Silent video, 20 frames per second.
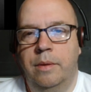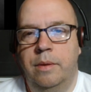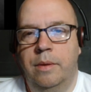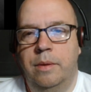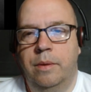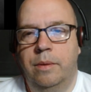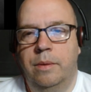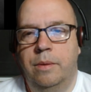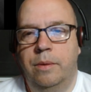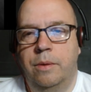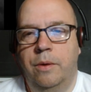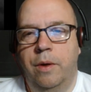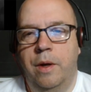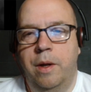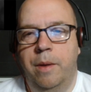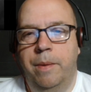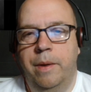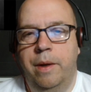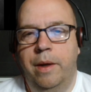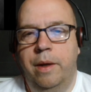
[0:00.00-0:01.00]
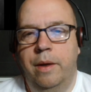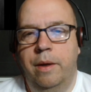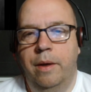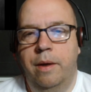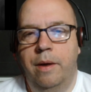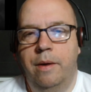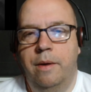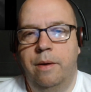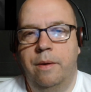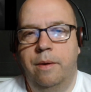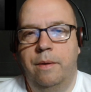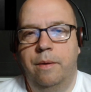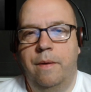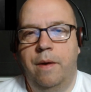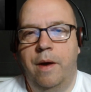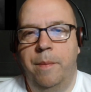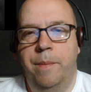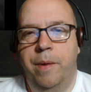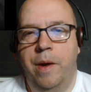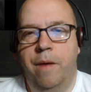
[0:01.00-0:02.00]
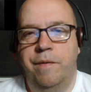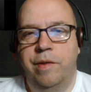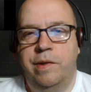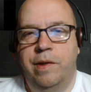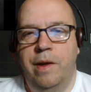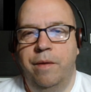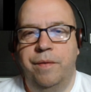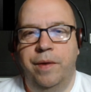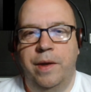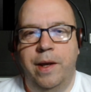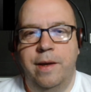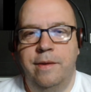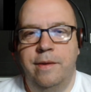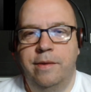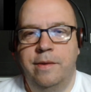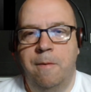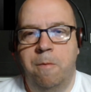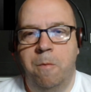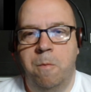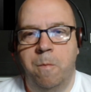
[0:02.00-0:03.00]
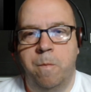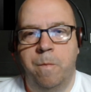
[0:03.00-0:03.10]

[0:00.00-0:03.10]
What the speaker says: Oh, creepy. Oh, hide behind the sofa, kids.